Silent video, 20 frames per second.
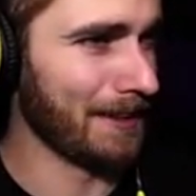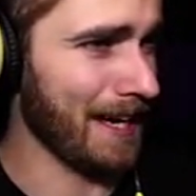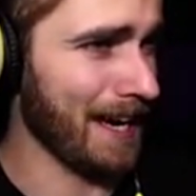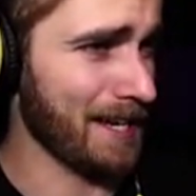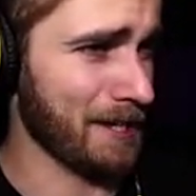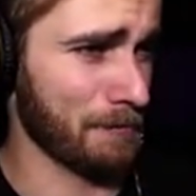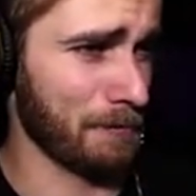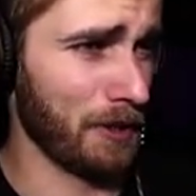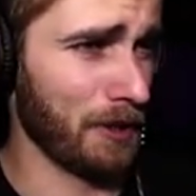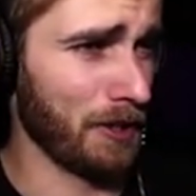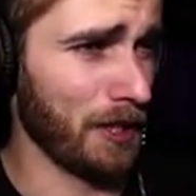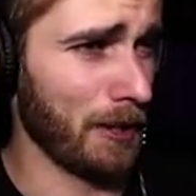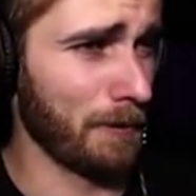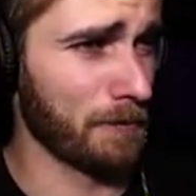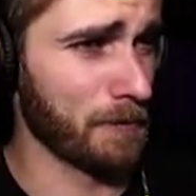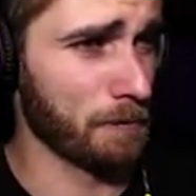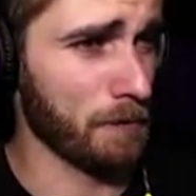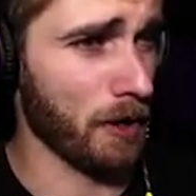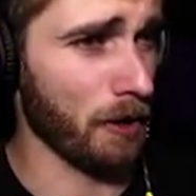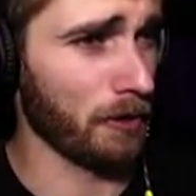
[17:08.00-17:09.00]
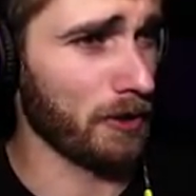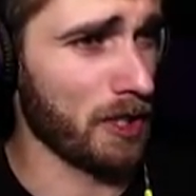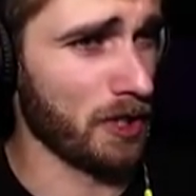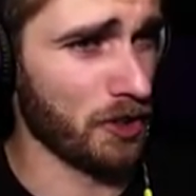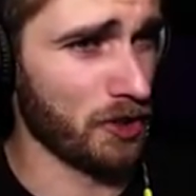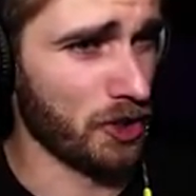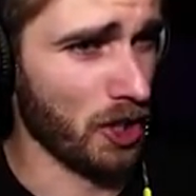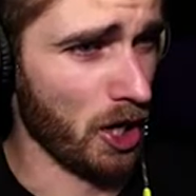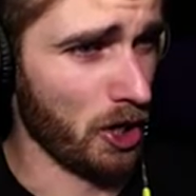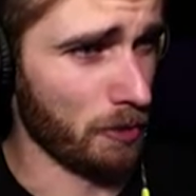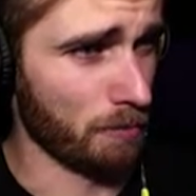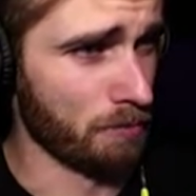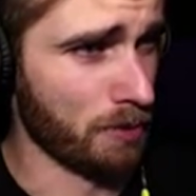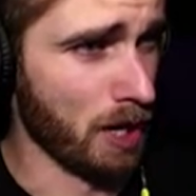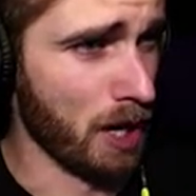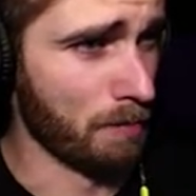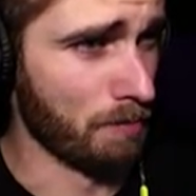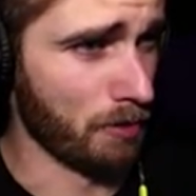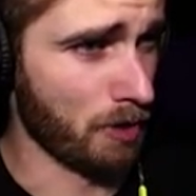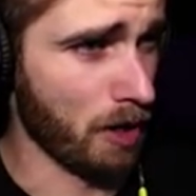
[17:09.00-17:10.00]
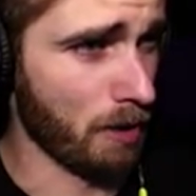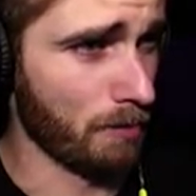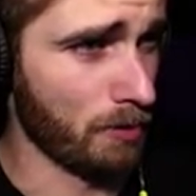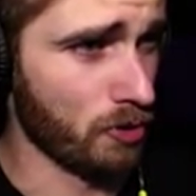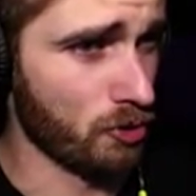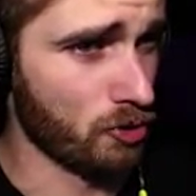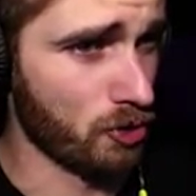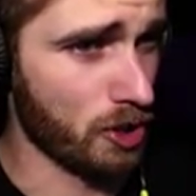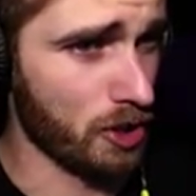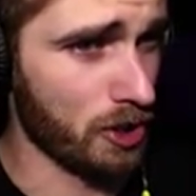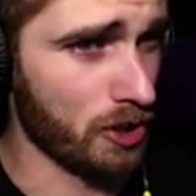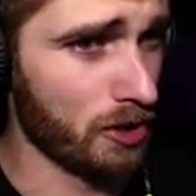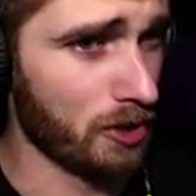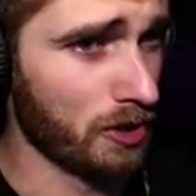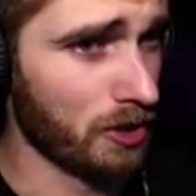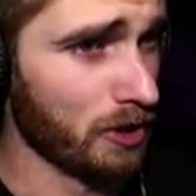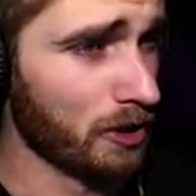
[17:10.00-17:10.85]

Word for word: Gas buildup. It's probably all the Dr. Pepper I've been drinking.